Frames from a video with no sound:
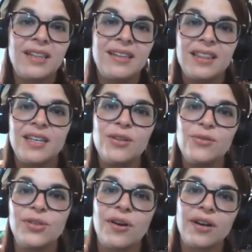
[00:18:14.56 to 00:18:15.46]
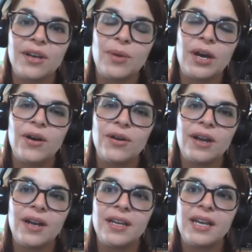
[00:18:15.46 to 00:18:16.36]
like that you talk about
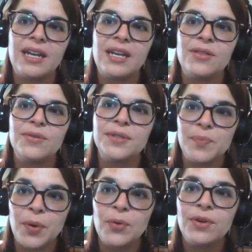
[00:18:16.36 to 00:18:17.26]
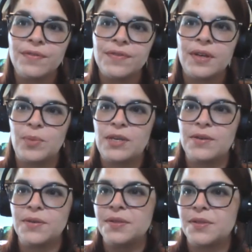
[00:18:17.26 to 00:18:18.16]
hitting those motive appeals